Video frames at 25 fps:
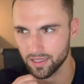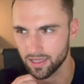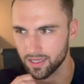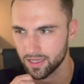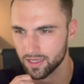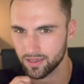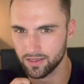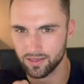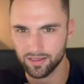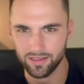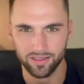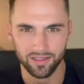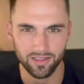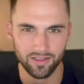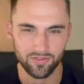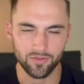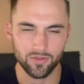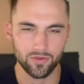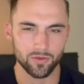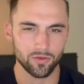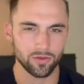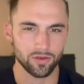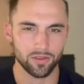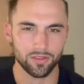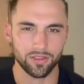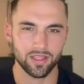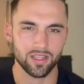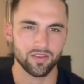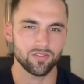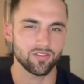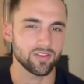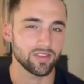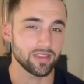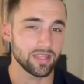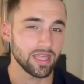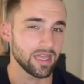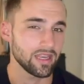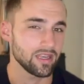like if you were to think of it
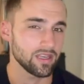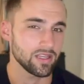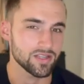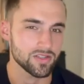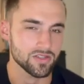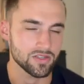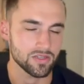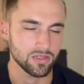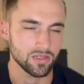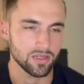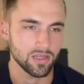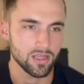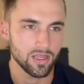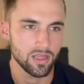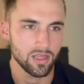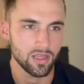in that nature,